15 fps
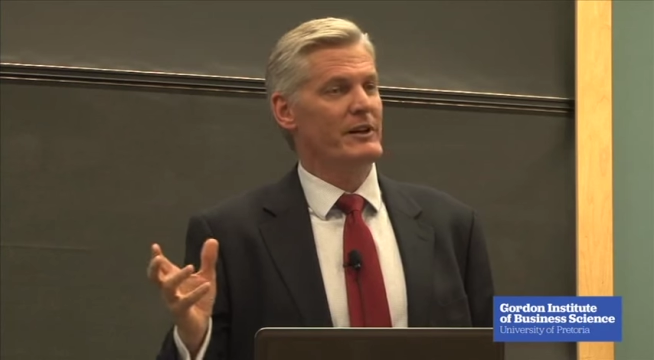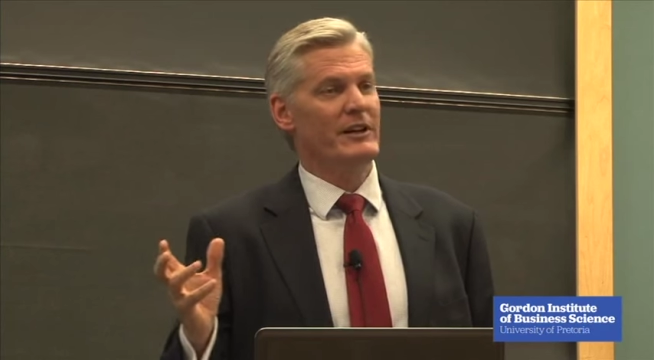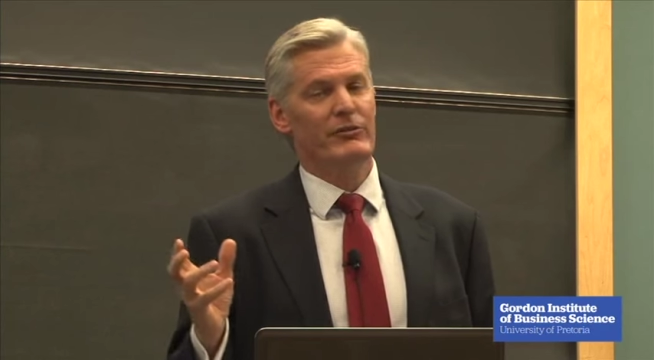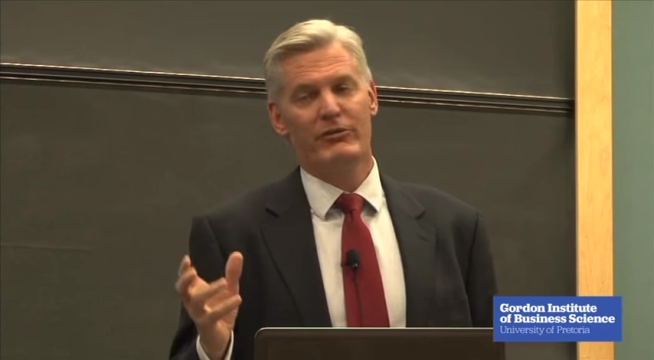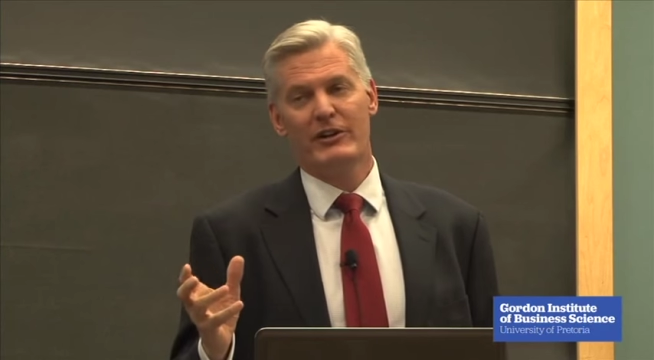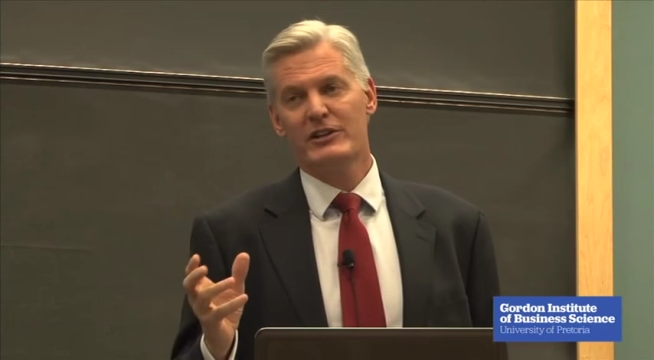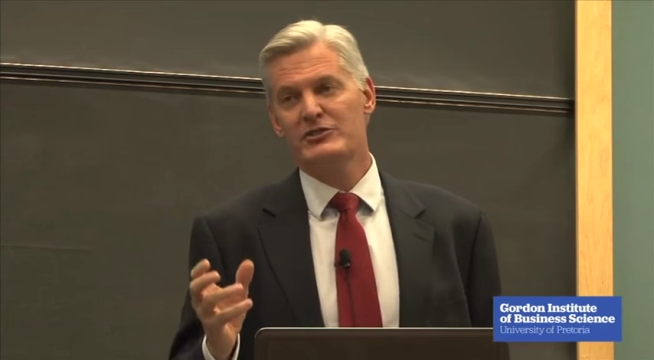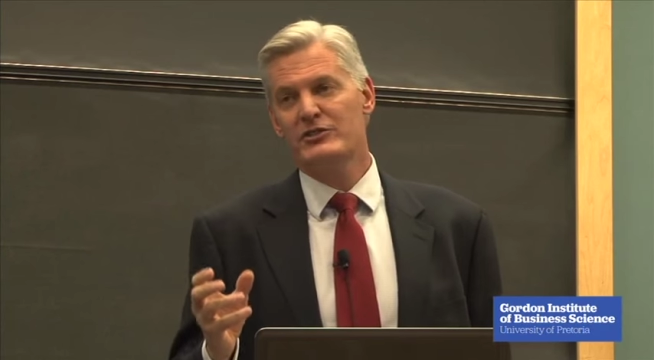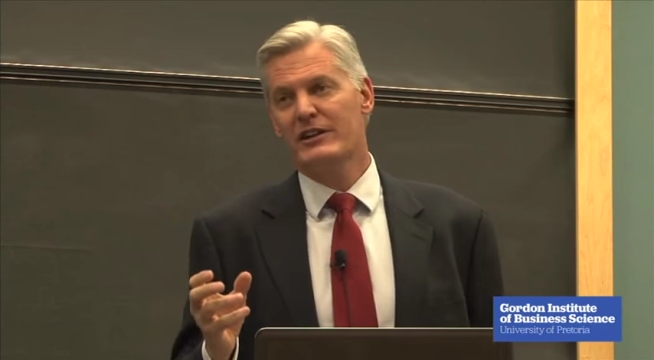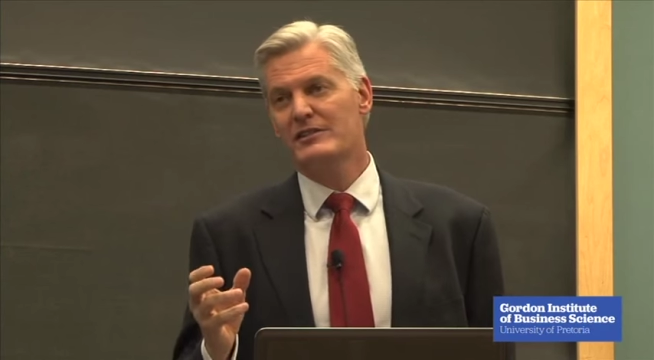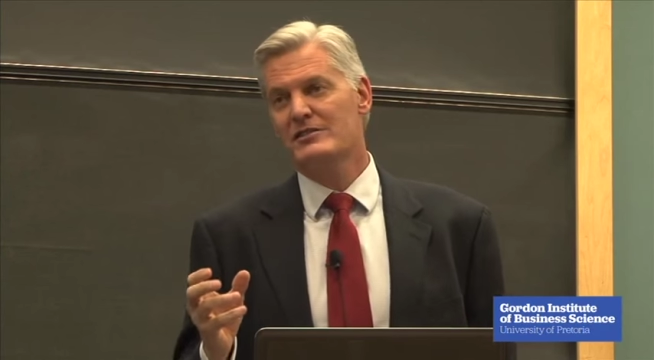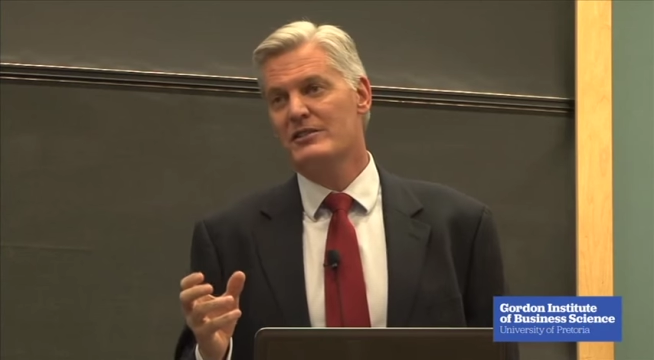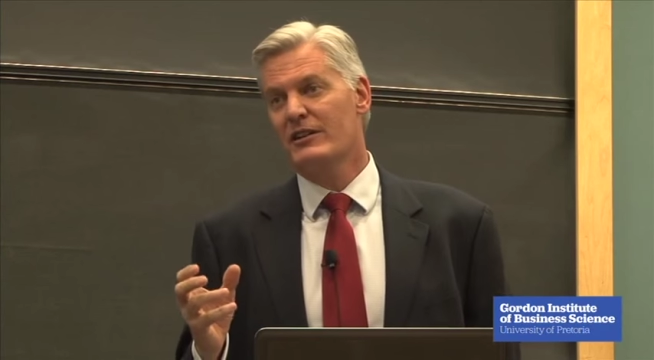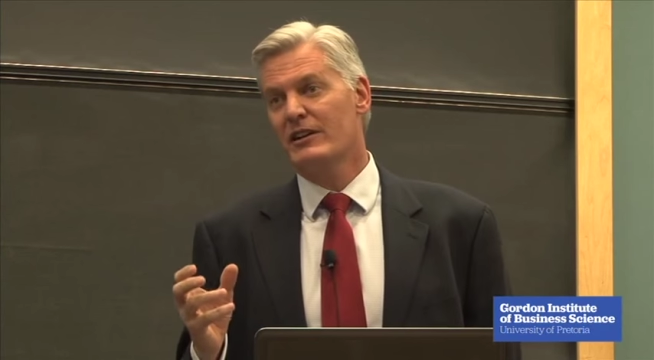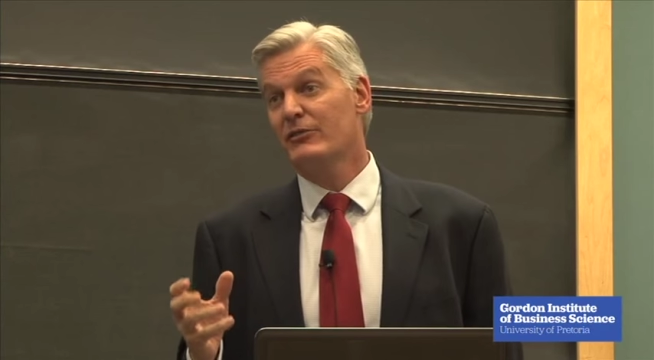manufacturing
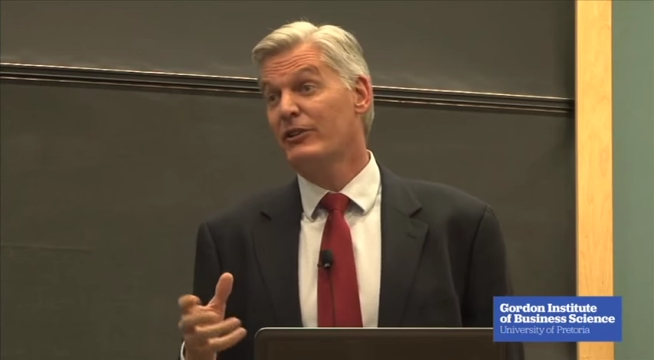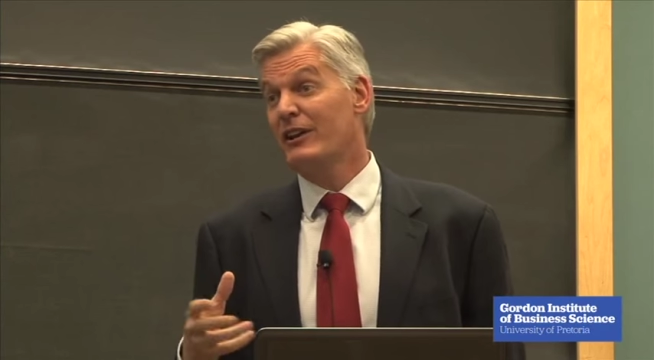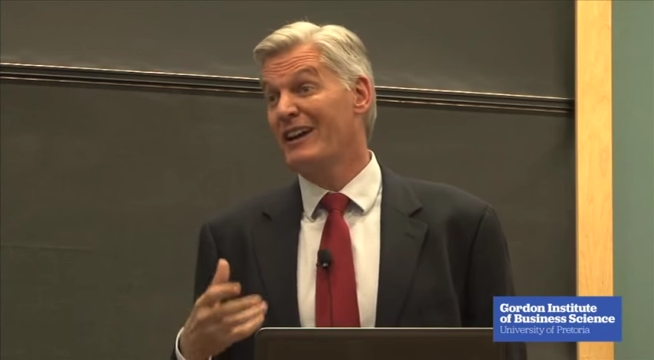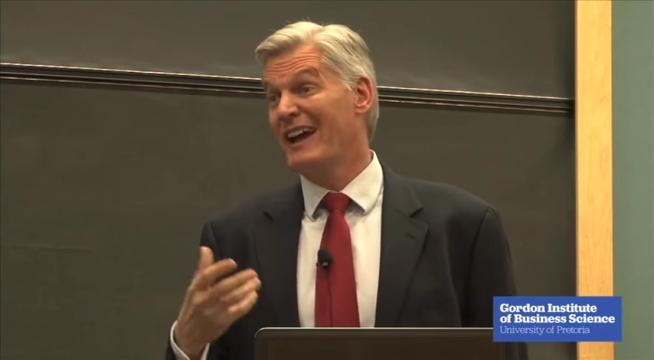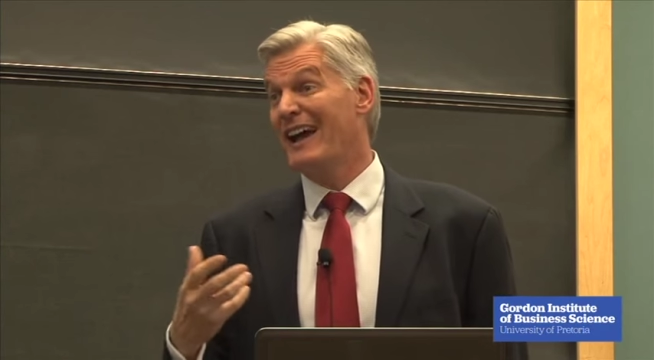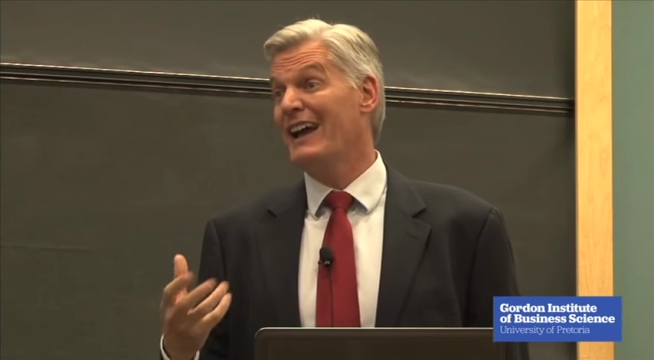in South Africa